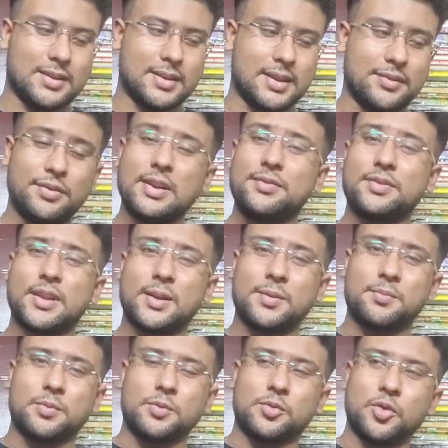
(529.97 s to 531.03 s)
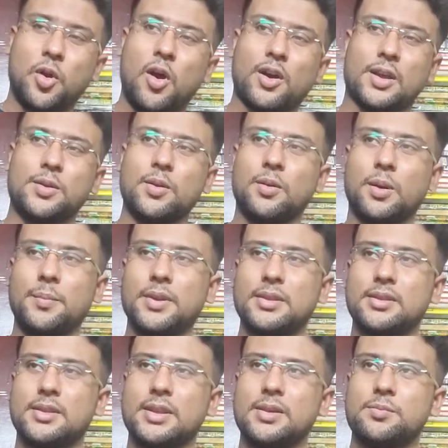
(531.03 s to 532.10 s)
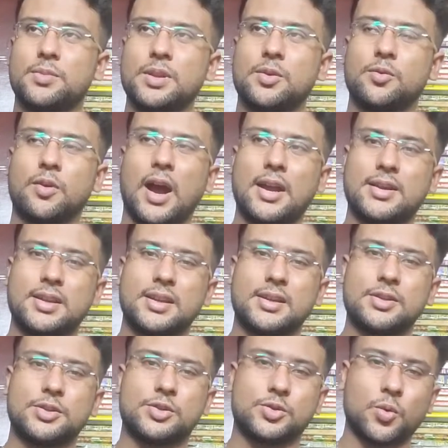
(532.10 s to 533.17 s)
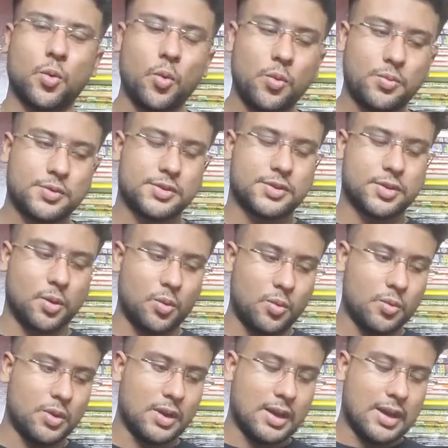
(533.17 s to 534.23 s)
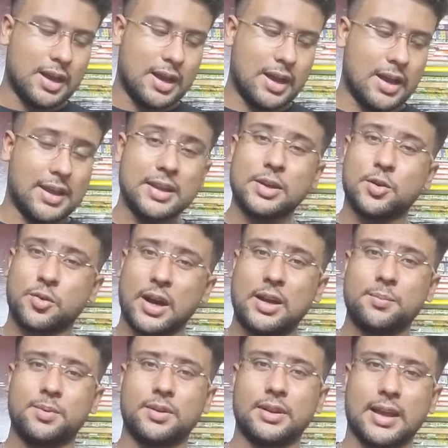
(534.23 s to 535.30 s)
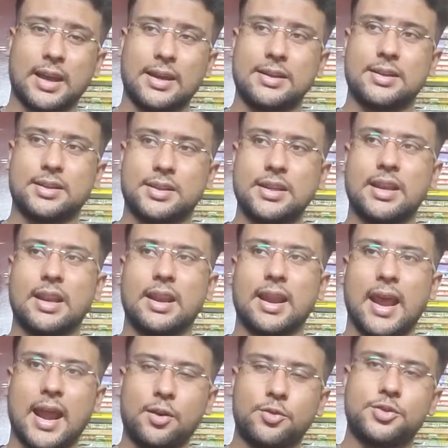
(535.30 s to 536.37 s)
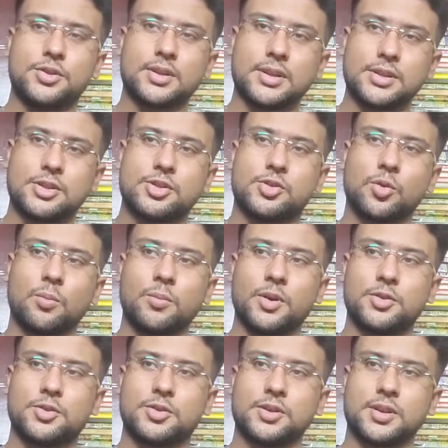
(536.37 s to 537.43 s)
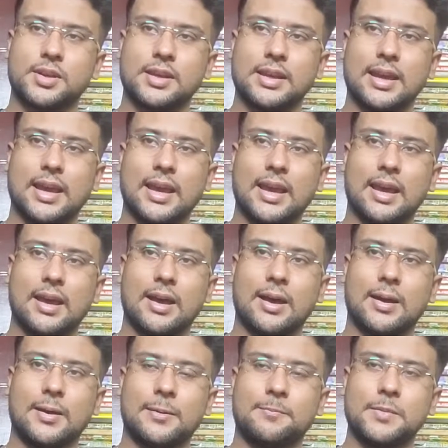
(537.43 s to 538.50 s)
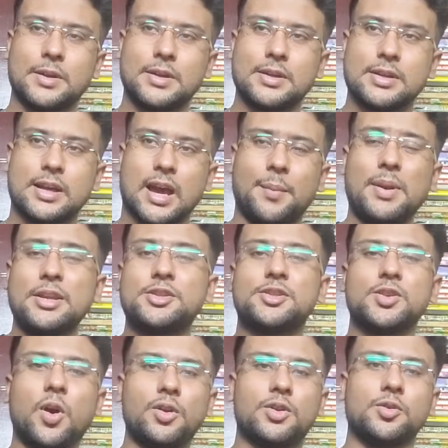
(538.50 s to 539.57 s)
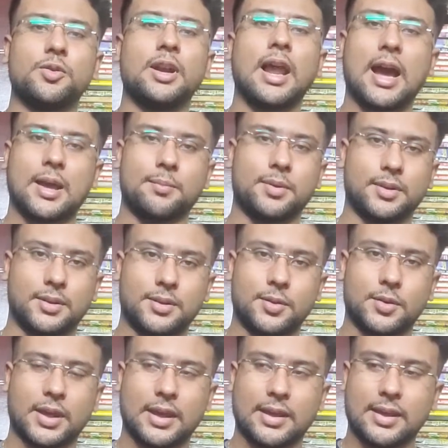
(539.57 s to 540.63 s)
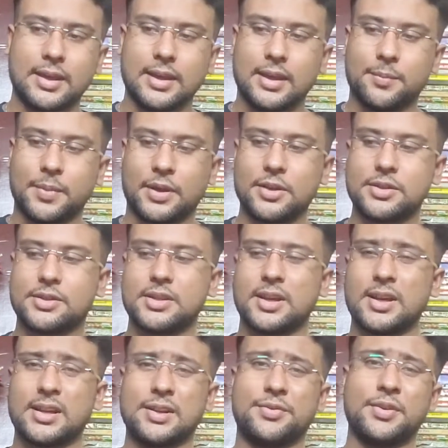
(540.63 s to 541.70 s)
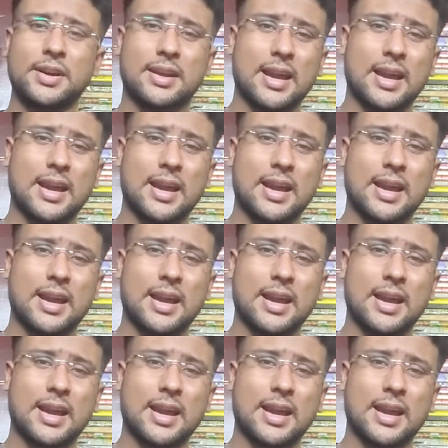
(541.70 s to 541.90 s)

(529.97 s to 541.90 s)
even if they are wrong, I mean, the writing is so incredible, and the narration is so much. I mean, it's not reliable, okay, because there are different